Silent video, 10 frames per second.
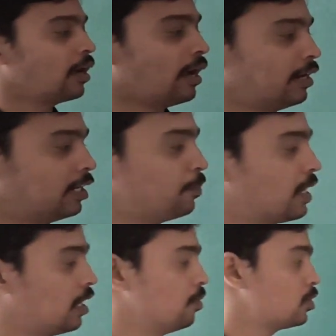and it
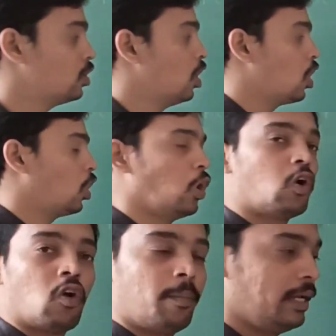becomes
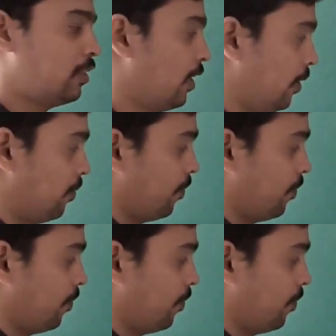chloromethane.